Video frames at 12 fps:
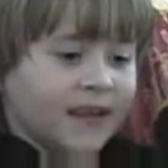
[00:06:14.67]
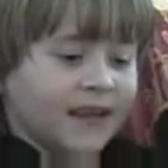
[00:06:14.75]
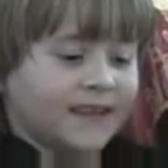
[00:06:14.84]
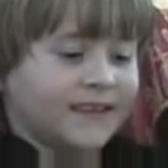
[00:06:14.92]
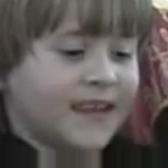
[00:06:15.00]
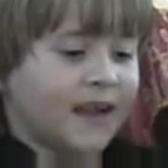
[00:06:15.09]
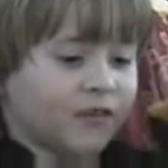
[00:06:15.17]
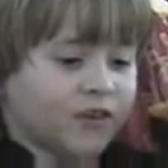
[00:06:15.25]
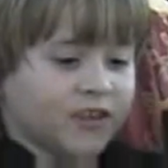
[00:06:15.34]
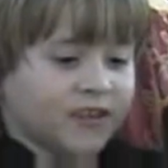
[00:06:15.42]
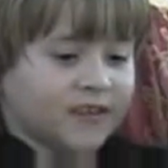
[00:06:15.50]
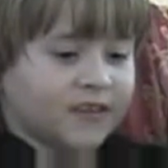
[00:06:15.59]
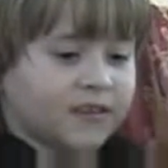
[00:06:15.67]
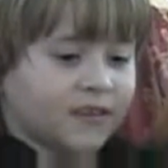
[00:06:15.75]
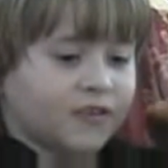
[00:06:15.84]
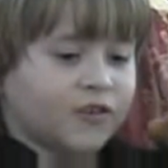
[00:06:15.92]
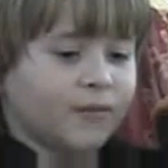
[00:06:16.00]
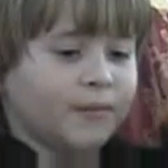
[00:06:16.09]
It's never just,
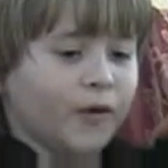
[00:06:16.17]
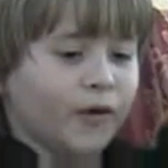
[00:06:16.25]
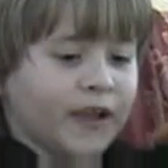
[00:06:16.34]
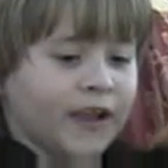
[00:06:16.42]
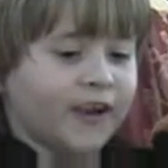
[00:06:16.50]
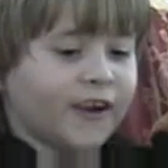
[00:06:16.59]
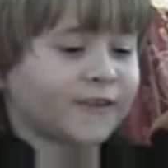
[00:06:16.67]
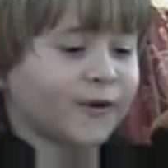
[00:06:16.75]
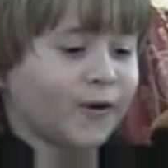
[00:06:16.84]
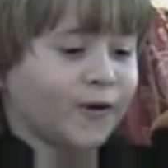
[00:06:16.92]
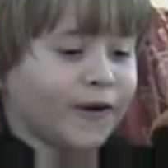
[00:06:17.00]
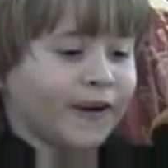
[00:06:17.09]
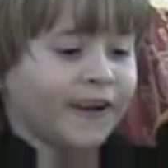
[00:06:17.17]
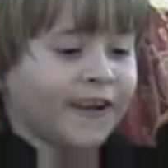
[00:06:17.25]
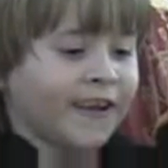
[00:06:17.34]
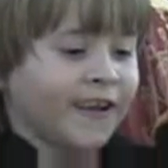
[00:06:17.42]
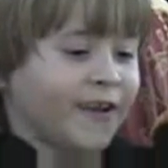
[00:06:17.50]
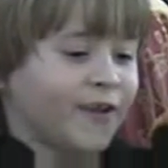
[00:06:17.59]
good boy, Harold, or
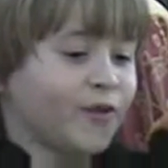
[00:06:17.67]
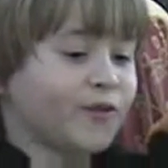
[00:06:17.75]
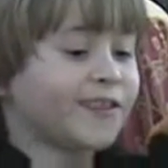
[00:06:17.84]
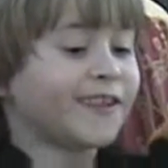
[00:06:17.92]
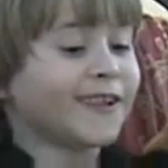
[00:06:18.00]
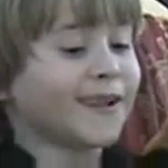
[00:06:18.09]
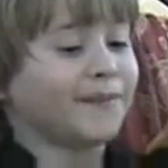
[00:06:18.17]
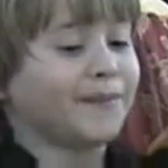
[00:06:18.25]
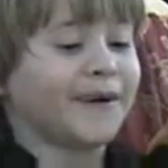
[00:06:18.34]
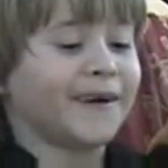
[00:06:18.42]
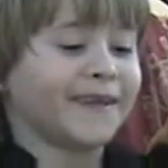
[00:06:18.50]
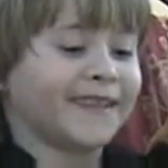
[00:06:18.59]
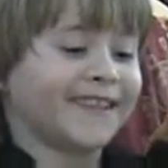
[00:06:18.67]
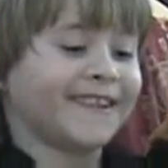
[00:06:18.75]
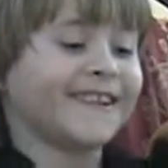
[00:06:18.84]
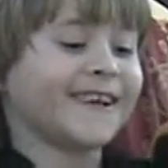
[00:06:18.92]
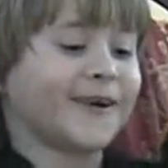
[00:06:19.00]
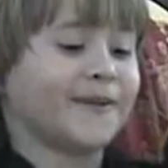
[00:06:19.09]
use the
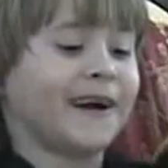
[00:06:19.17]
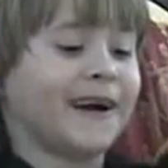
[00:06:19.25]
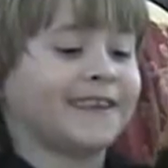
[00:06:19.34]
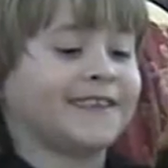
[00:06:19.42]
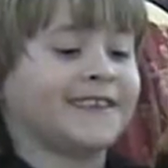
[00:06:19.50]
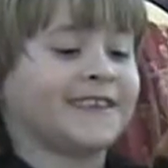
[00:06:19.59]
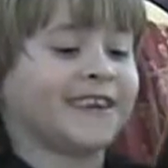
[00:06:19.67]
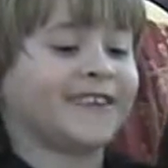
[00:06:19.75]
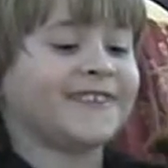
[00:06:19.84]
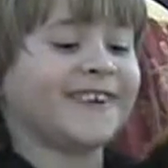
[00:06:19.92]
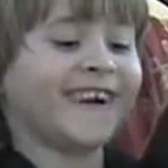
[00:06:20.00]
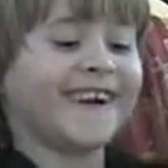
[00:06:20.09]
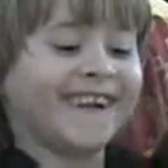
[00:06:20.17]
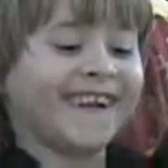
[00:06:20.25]
litter box, Chester.